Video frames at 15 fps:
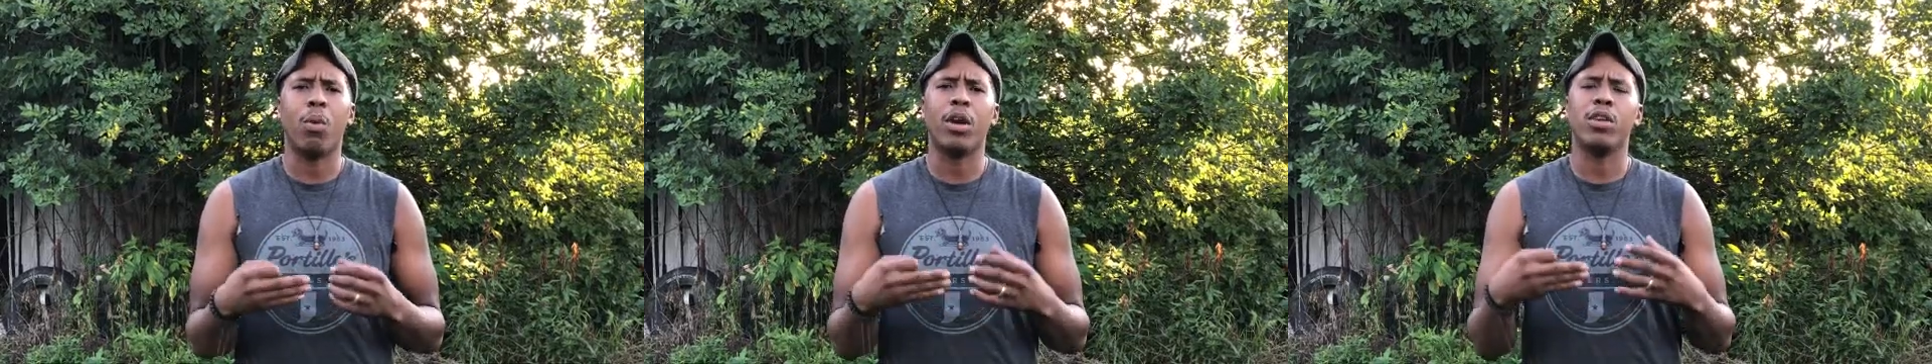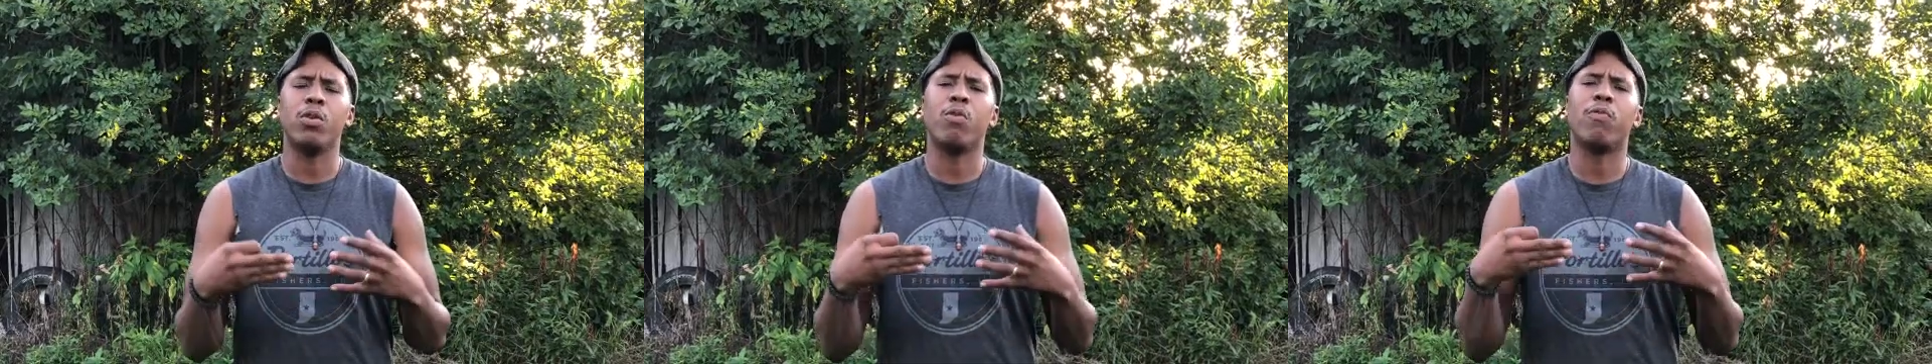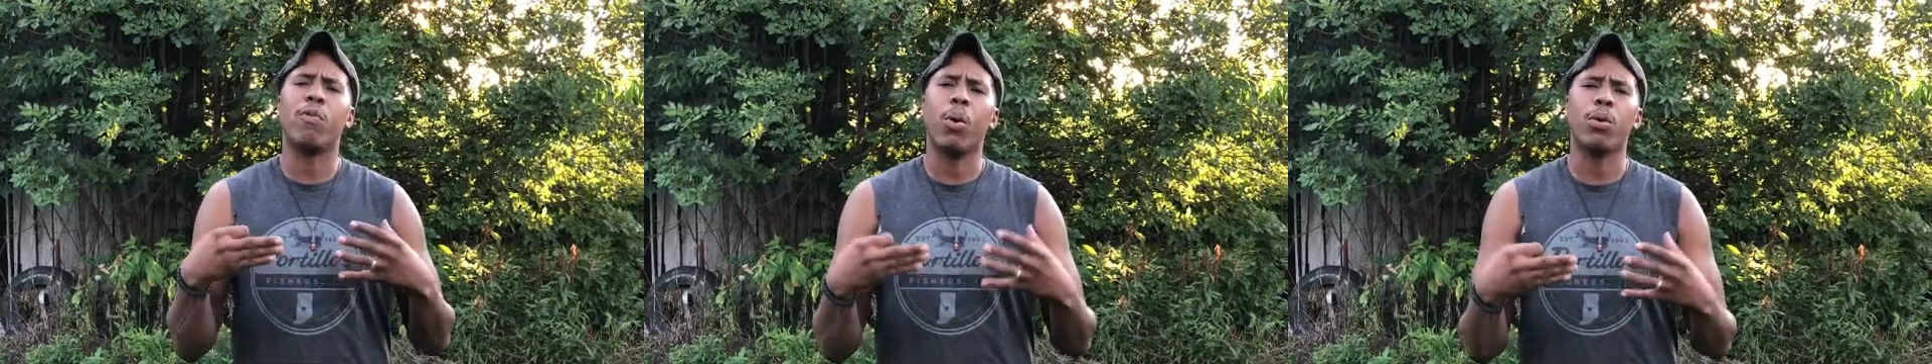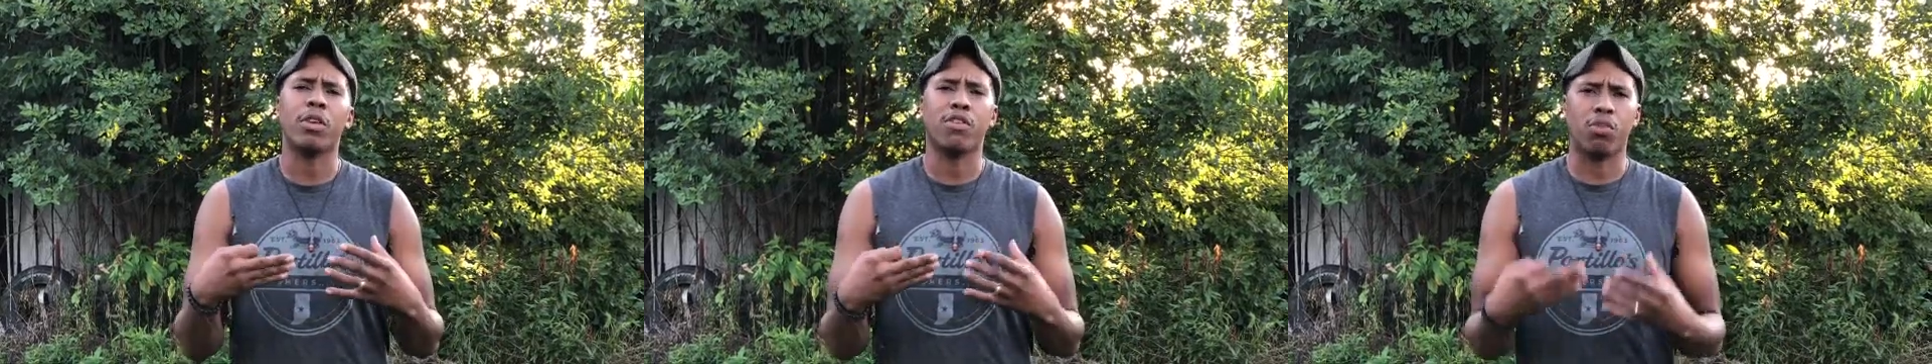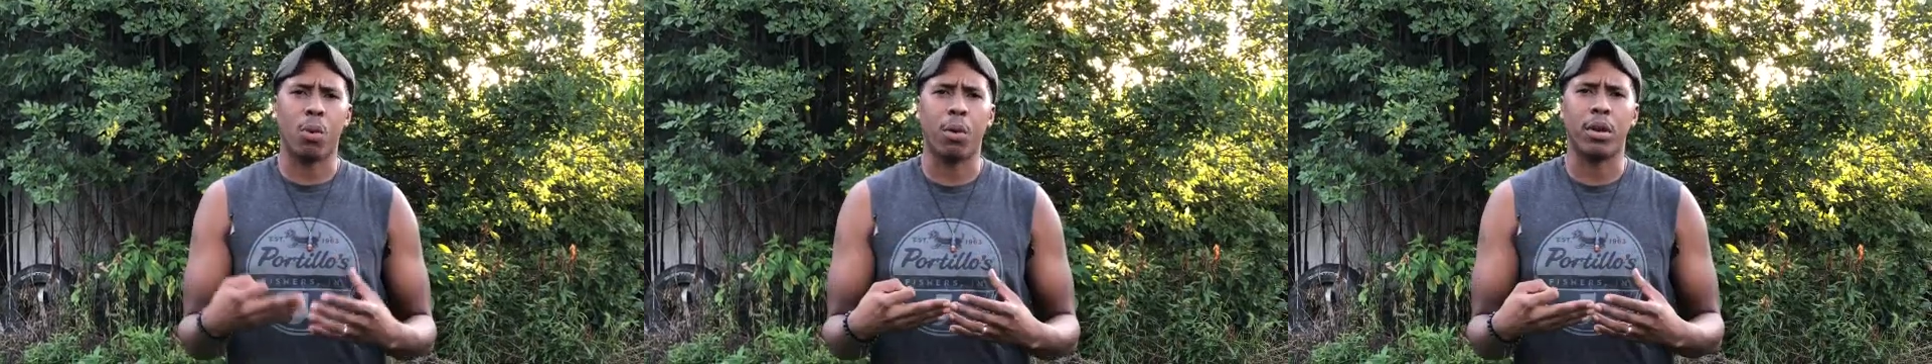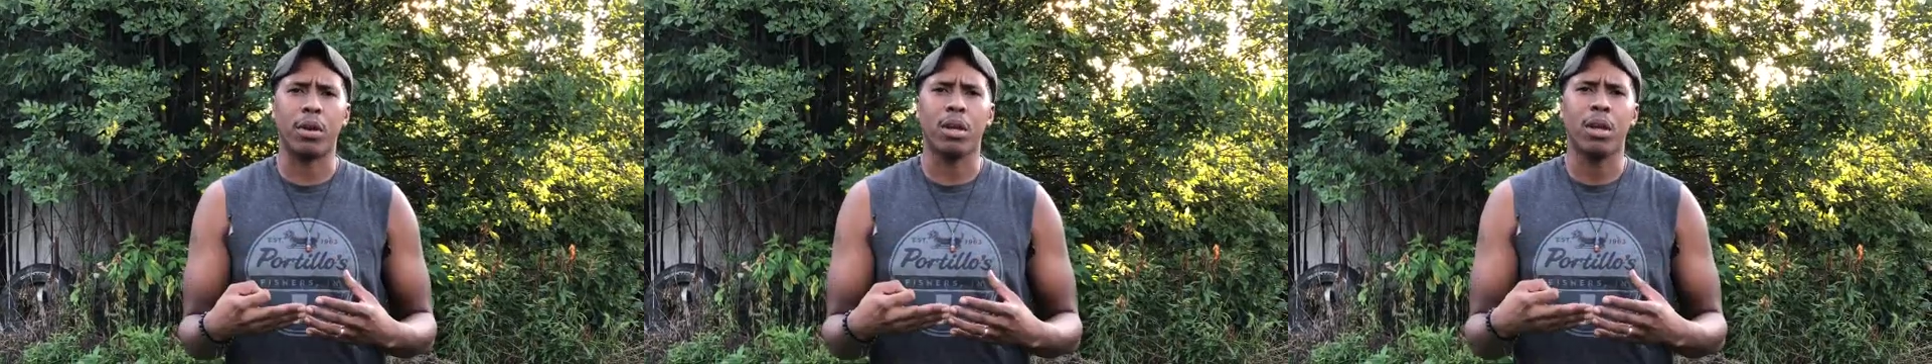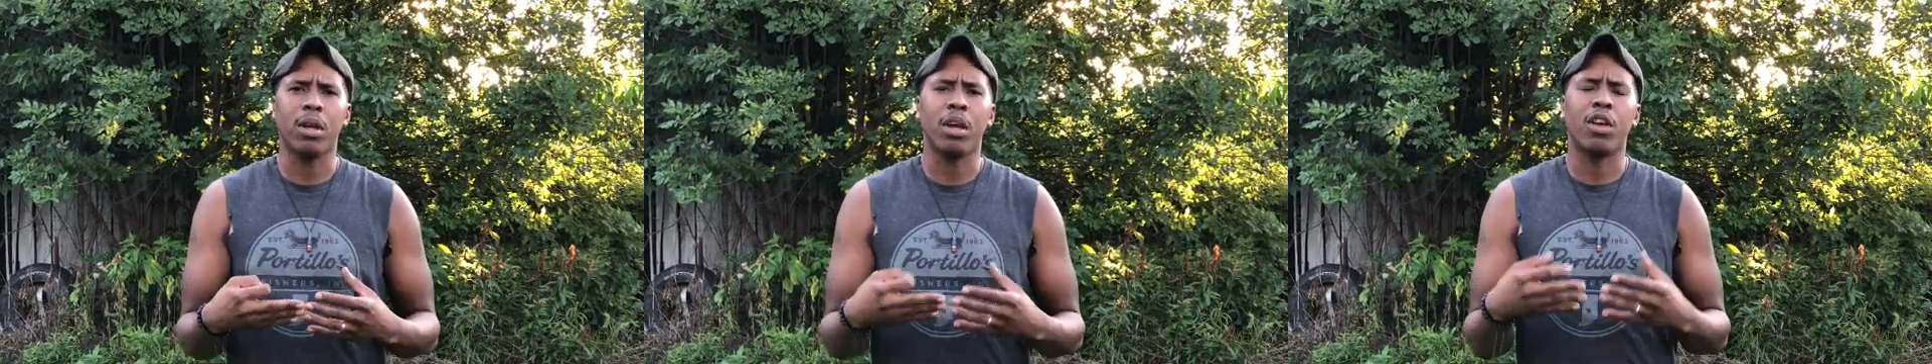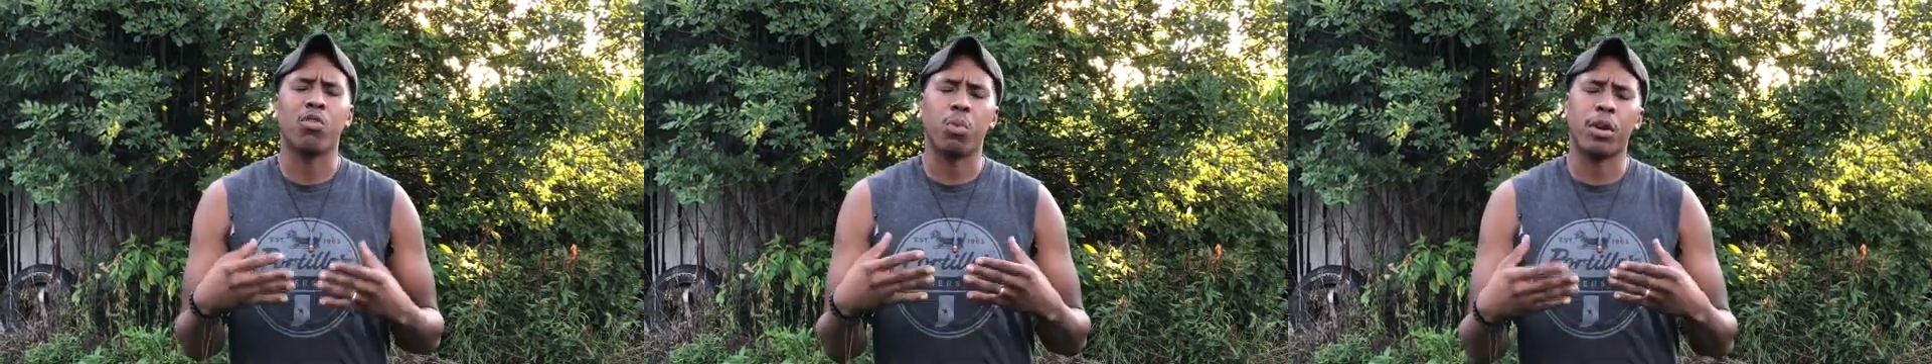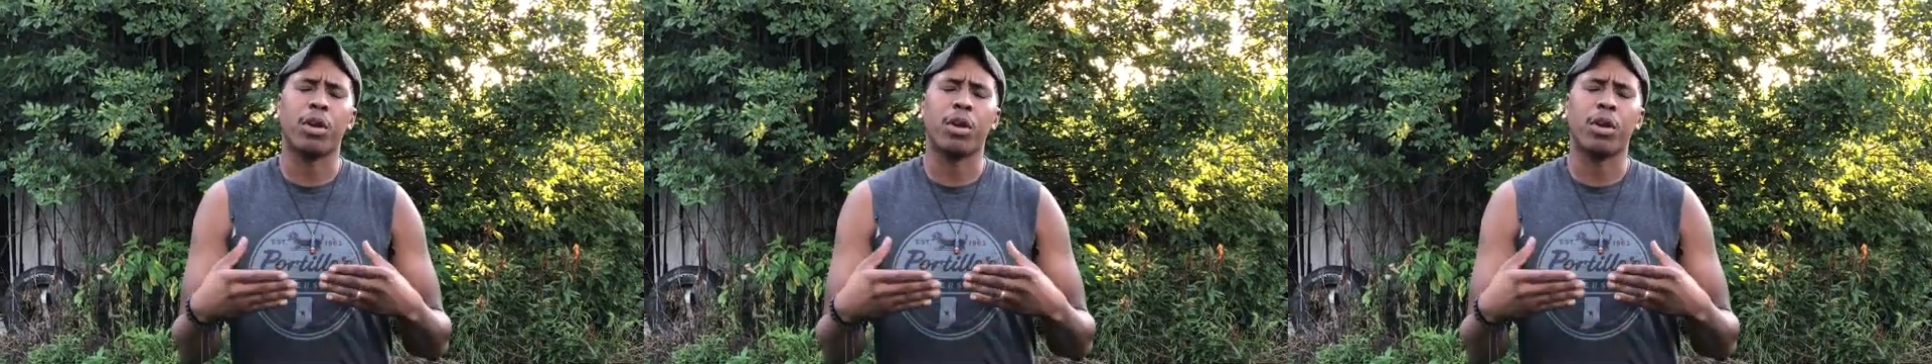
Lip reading: what you focus on is